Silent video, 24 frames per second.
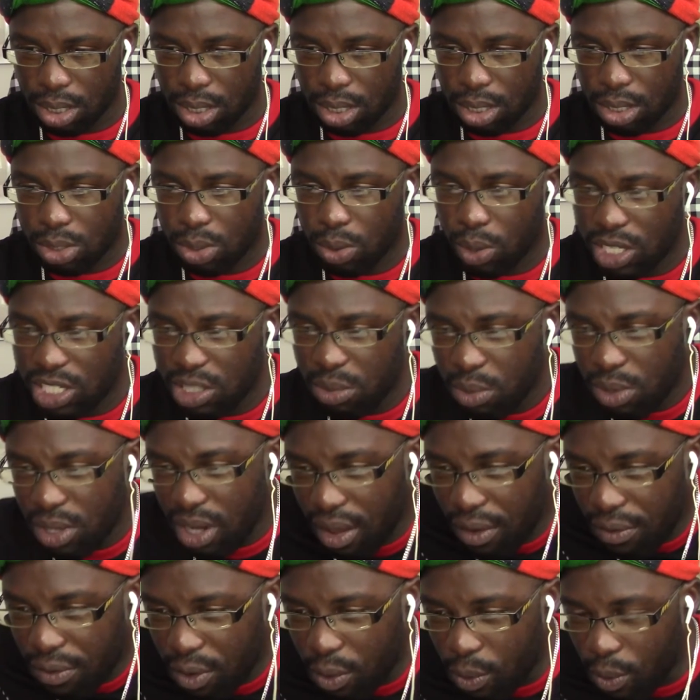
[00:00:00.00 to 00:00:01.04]
So I should be
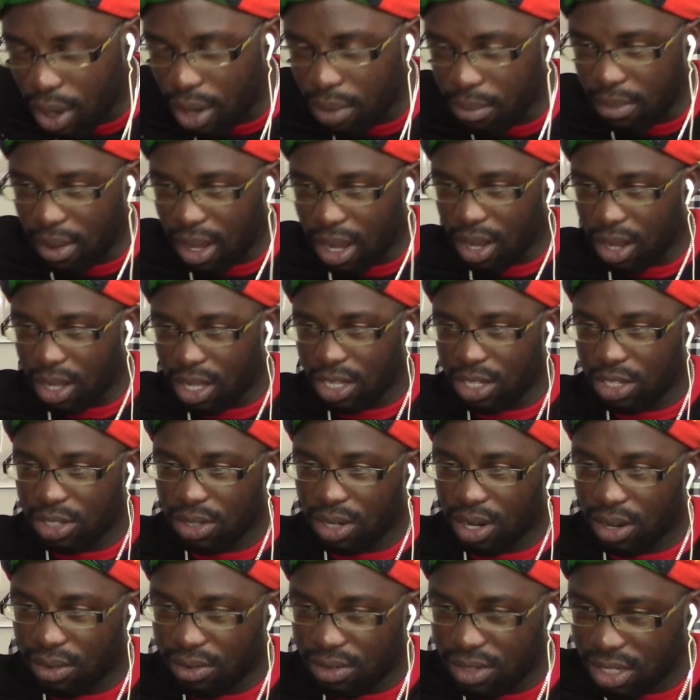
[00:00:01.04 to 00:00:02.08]
left in one bag. Who
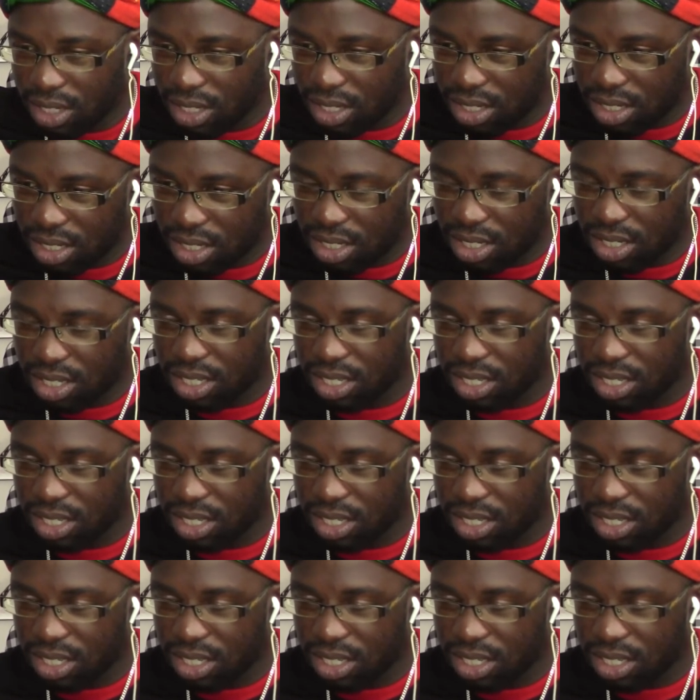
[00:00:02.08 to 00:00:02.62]
should I have took that?